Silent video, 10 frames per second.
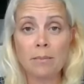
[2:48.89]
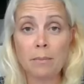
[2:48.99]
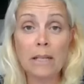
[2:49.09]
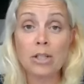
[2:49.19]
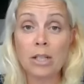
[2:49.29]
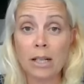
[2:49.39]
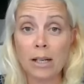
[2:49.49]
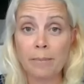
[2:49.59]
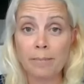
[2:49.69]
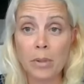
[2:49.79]
pension
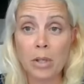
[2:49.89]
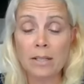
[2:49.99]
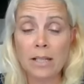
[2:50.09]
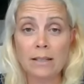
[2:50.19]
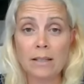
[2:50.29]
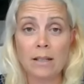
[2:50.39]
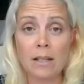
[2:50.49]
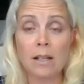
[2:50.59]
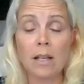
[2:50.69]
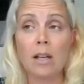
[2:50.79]
income, because that's
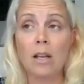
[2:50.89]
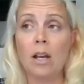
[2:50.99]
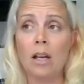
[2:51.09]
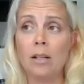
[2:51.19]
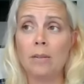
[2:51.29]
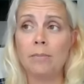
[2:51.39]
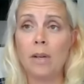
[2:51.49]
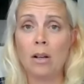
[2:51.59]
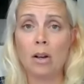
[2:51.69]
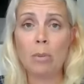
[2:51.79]
a
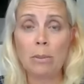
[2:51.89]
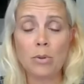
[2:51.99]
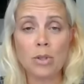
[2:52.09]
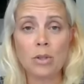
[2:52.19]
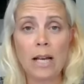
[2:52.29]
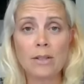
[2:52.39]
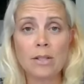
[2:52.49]
lot of people do that.